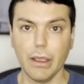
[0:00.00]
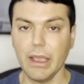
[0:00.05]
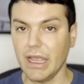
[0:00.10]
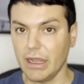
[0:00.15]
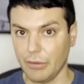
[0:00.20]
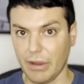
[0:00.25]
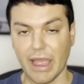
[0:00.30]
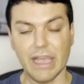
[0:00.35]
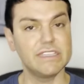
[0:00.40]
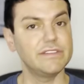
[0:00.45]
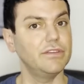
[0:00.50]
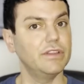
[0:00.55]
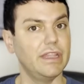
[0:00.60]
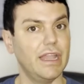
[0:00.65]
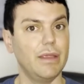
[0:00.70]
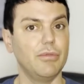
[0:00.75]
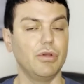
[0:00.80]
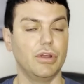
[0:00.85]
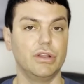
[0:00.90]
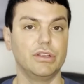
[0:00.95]
Anyway, as for the
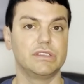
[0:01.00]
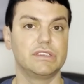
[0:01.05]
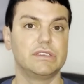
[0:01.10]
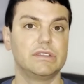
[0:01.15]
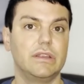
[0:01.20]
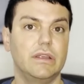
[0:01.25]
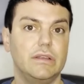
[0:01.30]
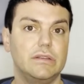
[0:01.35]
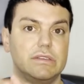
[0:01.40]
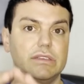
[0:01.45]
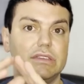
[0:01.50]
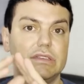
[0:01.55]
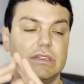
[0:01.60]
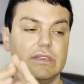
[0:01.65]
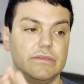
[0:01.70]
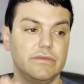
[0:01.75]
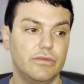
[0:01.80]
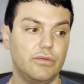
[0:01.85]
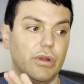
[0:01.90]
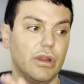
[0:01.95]
neighborhood is
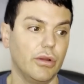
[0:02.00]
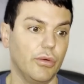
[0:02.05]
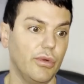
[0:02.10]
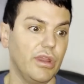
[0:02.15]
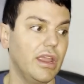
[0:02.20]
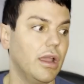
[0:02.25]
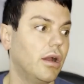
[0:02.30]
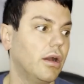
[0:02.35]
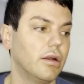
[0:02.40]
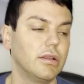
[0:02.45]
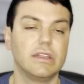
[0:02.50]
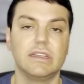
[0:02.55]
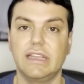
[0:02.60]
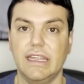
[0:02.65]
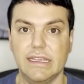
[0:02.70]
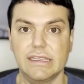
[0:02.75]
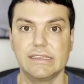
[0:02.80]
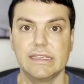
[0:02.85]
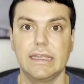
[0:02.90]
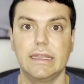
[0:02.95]
where we are, the
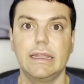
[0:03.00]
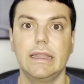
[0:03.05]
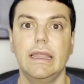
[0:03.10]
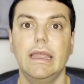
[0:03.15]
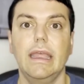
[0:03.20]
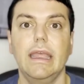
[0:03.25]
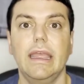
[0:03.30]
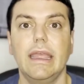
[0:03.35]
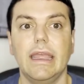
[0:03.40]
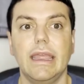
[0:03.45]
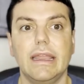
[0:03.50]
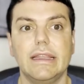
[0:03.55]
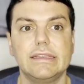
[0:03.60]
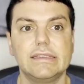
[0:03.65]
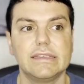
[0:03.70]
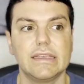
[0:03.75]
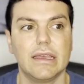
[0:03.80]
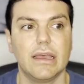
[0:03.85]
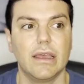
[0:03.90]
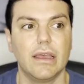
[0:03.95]
Days Inn,
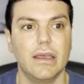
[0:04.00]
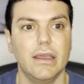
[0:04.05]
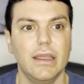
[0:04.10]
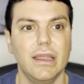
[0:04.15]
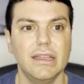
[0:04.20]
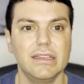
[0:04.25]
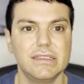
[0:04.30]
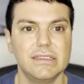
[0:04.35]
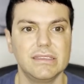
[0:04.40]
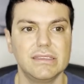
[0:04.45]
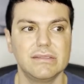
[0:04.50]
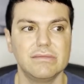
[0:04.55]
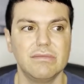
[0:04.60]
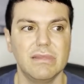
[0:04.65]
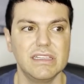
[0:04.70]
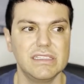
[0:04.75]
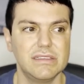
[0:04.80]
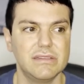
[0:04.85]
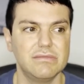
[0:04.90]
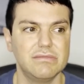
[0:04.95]
it's
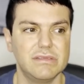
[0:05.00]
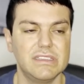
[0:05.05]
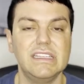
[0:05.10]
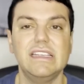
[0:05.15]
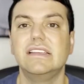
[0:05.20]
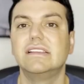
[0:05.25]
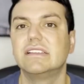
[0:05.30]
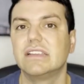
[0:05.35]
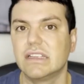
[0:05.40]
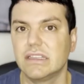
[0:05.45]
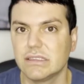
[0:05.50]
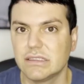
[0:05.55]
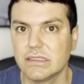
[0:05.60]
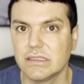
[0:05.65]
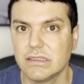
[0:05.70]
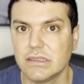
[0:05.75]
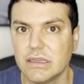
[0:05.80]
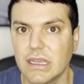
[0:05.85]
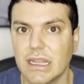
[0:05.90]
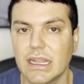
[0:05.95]
decent.
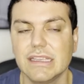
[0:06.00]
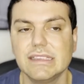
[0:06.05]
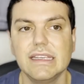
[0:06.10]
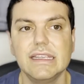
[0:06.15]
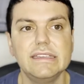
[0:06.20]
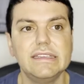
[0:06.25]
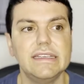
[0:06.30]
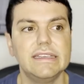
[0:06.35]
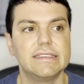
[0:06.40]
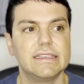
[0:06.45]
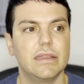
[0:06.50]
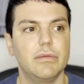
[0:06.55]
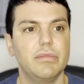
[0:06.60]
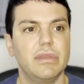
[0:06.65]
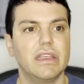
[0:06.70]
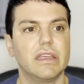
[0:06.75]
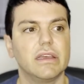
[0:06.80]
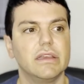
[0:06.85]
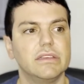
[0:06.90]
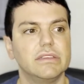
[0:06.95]
And I say decent
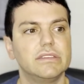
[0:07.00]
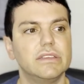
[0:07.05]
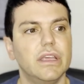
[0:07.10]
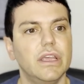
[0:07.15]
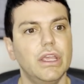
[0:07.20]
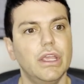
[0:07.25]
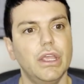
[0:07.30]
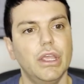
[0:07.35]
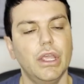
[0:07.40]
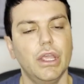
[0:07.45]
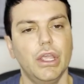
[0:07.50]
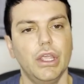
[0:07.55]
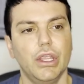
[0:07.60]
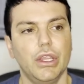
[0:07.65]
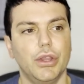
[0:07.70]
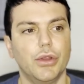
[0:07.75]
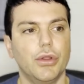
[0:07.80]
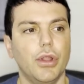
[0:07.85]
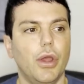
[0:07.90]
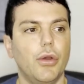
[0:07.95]
because
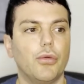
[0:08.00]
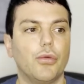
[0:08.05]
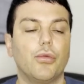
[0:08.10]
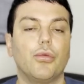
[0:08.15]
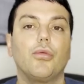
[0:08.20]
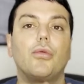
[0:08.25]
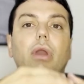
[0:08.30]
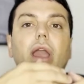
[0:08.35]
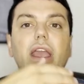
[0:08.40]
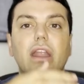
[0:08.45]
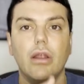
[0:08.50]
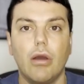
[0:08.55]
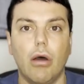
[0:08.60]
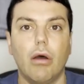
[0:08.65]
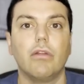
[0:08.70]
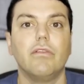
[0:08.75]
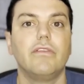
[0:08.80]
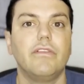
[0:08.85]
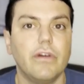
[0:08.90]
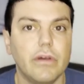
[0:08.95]
you're not right
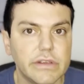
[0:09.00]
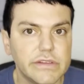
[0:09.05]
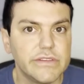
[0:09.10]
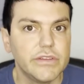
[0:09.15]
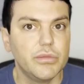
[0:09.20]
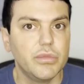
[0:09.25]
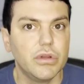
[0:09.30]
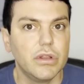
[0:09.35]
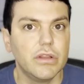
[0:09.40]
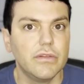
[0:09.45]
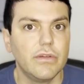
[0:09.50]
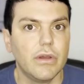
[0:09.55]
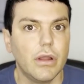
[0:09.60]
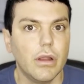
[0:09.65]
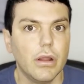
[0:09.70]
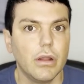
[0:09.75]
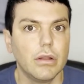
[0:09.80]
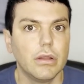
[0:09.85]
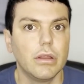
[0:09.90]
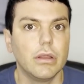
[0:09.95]
on Fallsview
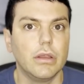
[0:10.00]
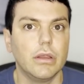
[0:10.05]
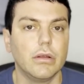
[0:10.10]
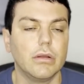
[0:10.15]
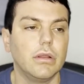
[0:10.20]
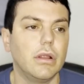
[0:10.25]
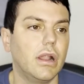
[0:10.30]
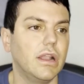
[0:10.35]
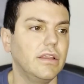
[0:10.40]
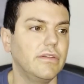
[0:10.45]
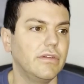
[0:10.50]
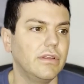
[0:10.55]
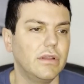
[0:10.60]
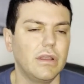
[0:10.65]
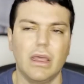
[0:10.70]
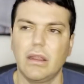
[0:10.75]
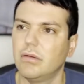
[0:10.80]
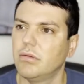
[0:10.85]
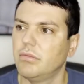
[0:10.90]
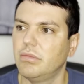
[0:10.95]
Boulevard. You're not
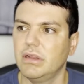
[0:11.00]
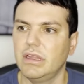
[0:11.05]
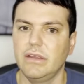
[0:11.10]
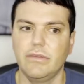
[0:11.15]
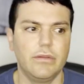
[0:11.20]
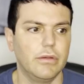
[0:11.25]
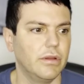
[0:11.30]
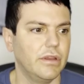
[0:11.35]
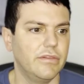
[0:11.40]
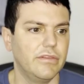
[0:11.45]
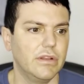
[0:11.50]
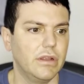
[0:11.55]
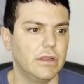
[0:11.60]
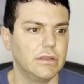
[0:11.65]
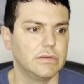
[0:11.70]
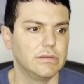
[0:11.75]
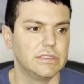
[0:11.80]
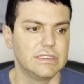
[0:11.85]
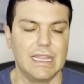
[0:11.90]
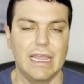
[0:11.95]
even, I don't believe you're even
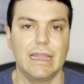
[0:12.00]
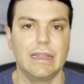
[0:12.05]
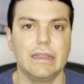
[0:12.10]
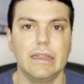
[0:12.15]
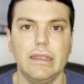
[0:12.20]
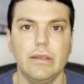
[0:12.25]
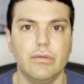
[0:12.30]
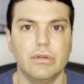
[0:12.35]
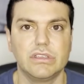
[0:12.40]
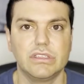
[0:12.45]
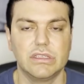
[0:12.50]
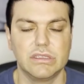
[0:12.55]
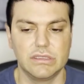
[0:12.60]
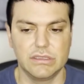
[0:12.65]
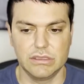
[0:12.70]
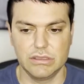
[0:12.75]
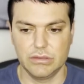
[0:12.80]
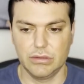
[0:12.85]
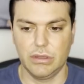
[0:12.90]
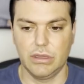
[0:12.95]
on Stanley, which
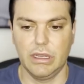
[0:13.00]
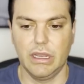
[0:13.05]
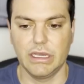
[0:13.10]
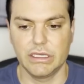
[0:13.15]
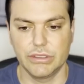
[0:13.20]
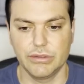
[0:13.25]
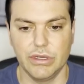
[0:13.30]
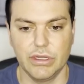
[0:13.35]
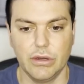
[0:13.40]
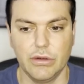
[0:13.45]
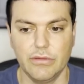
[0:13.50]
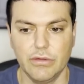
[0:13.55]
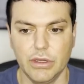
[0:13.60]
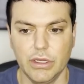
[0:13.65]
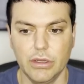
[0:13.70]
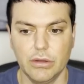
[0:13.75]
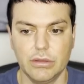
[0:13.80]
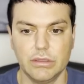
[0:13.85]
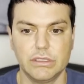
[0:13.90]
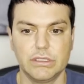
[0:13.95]
is sort of the next street over.
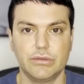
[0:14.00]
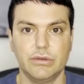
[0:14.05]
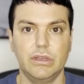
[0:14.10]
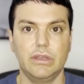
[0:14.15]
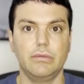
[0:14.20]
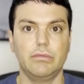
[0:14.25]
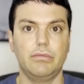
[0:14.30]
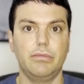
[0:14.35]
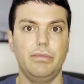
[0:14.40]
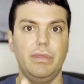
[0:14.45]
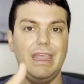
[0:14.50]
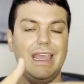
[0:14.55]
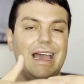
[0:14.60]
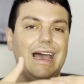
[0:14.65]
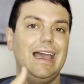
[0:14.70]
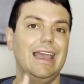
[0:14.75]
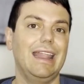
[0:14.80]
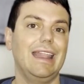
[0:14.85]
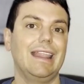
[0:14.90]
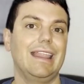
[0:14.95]
You're the street
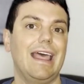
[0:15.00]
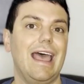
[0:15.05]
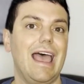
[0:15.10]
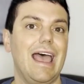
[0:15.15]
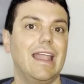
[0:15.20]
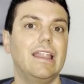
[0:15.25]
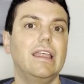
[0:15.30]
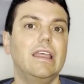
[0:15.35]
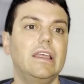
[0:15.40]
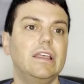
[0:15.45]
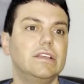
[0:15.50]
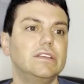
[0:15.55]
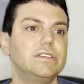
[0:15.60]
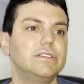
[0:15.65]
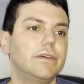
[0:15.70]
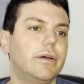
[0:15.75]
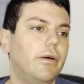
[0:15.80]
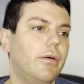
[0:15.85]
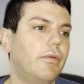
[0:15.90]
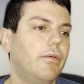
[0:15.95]
behind that.
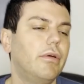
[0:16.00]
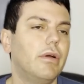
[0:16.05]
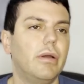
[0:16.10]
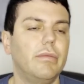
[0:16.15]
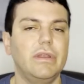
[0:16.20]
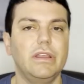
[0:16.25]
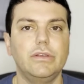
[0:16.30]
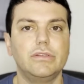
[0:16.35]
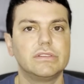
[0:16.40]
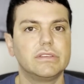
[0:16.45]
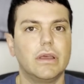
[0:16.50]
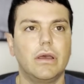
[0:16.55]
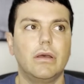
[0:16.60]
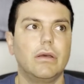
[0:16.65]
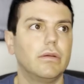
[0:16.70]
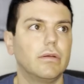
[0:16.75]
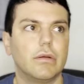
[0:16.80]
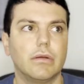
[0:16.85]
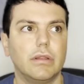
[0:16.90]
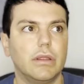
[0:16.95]
So, I mean, you
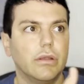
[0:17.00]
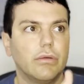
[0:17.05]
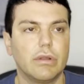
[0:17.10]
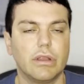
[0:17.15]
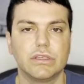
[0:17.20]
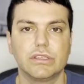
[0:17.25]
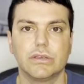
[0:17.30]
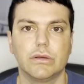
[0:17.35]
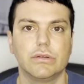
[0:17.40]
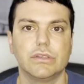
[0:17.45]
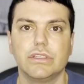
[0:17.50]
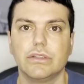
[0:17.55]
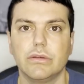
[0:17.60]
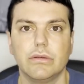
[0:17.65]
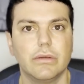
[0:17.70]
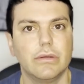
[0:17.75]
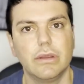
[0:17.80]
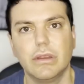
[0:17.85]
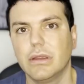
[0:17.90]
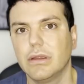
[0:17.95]
saw earlier when I showed
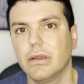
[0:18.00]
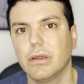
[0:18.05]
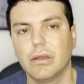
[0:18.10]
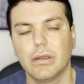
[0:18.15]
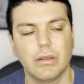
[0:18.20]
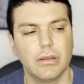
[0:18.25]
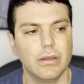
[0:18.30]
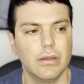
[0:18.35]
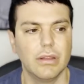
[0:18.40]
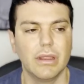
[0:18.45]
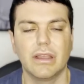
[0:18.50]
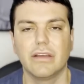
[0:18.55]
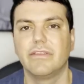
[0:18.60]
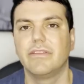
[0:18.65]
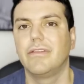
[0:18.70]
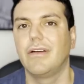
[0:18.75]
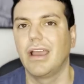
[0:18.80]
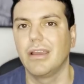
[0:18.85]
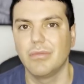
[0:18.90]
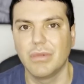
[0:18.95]
you, you're like a
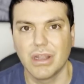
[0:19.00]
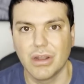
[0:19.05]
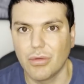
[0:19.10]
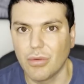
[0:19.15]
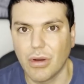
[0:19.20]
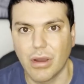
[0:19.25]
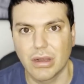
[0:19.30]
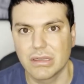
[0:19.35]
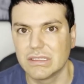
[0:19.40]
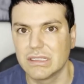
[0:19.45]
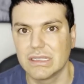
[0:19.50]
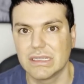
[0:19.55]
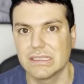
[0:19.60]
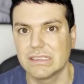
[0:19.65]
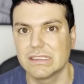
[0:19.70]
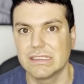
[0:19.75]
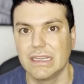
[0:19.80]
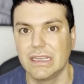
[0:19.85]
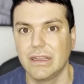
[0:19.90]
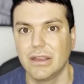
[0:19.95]
5-minute walk to the
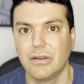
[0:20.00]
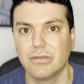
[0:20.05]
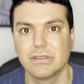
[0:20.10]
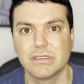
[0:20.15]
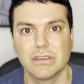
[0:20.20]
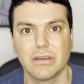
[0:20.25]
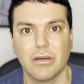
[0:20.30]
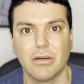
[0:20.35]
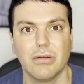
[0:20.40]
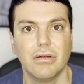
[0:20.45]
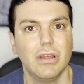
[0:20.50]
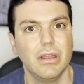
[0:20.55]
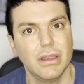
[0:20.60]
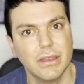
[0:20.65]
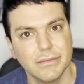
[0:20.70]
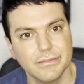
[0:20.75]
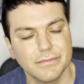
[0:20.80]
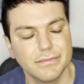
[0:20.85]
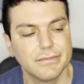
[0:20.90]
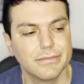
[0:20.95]
casino. So
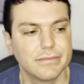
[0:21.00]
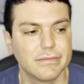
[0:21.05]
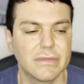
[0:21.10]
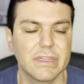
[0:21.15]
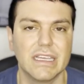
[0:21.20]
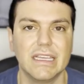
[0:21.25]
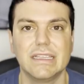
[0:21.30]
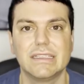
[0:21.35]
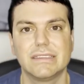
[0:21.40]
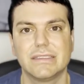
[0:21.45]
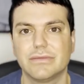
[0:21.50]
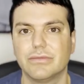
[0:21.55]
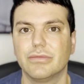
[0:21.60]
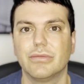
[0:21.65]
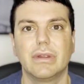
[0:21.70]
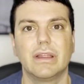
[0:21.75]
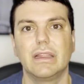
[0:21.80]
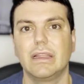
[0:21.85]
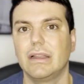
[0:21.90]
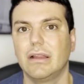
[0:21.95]
it's
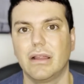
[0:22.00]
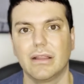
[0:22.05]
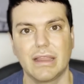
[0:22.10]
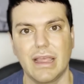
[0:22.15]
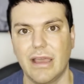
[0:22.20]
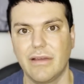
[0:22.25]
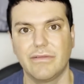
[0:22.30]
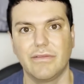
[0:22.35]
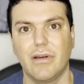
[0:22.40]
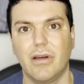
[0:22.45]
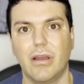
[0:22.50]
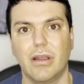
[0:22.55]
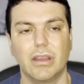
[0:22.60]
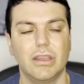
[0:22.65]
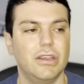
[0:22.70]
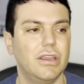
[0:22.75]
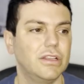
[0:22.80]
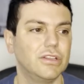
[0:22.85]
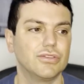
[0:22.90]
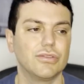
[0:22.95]
really not that far.
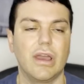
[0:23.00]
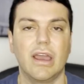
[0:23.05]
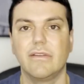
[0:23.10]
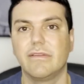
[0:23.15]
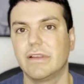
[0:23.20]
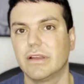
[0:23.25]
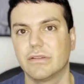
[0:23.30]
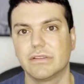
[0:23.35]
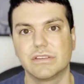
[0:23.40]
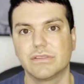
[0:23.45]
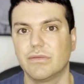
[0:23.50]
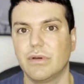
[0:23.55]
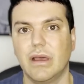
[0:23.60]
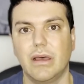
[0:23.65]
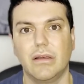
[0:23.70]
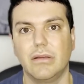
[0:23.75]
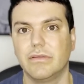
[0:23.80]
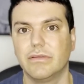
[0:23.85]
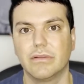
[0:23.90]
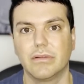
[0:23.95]
You can drive there as
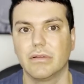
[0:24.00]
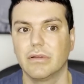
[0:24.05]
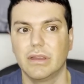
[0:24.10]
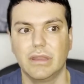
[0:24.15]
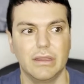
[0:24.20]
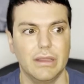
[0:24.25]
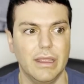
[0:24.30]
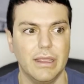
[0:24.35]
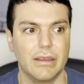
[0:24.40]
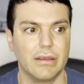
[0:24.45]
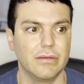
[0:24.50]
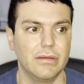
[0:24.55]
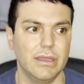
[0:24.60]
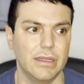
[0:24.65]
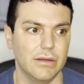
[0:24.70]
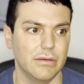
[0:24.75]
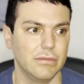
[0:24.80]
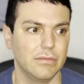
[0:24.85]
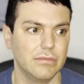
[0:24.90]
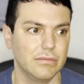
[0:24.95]
well for in like, you
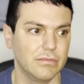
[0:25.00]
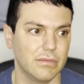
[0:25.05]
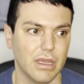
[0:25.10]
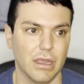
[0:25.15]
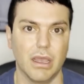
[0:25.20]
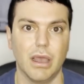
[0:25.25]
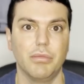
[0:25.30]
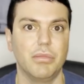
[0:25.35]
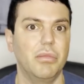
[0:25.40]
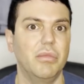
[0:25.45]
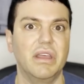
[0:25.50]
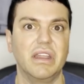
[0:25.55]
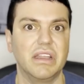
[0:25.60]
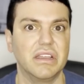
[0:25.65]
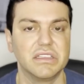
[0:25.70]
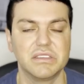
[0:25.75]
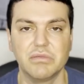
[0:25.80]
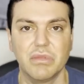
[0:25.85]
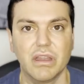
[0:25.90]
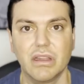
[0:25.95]
know, a couple
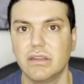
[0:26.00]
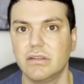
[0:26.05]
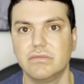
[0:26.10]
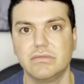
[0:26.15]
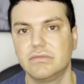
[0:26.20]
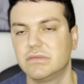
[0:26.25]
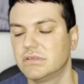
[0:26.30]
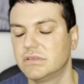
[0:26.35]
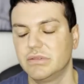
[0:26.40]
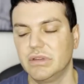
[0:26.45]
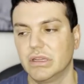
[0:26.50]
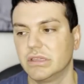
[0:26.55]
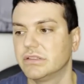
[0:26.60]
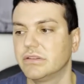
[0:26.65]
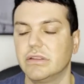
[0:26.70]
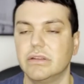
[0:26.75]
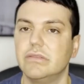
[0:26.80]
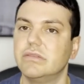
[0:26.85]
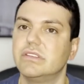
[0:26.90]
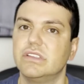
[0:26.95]
minutes. But to be
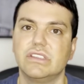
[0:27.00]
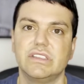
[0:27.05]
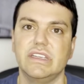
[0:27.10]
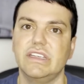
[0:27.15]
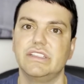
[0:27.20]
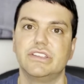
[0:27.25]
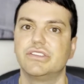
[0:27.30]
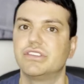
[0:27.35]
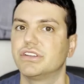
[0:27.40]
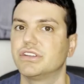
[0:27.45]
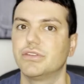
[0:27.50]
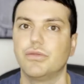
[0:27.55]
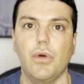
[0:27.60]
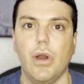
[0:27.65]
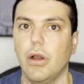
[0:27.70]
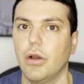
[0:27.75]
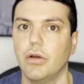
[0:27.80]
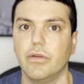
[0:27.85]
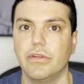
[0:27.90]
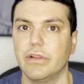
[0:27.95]
honest with you, it's just easier just to
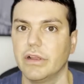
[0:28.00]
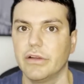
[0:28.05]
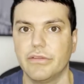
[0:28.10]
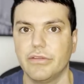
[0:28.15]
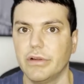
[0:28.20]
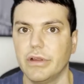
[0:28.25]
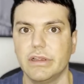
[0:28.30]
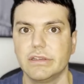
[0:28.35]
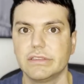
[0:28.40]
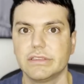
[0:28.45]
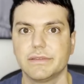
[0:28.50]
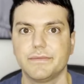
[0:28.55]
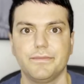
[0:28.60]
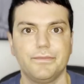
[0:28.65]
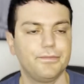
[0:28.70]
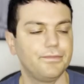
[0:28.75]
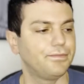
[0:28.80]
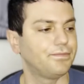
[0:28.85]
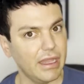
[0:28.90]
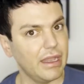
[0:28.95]
walk over there for us.
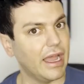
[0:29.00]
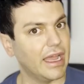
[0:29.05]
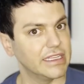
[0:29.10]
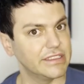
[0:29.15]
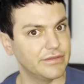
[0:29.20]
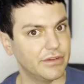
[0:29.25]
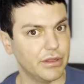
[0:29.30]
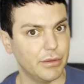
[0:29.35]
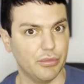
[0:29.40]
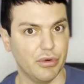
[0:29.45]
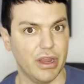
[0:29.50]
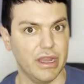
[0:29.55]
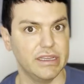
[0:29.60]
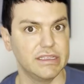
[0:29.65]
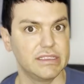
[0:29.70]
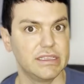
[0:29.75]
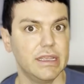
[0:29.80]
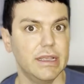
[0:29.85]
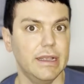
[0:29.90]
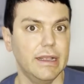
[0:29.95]
As for the
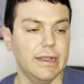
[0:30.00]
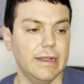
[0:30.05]
price,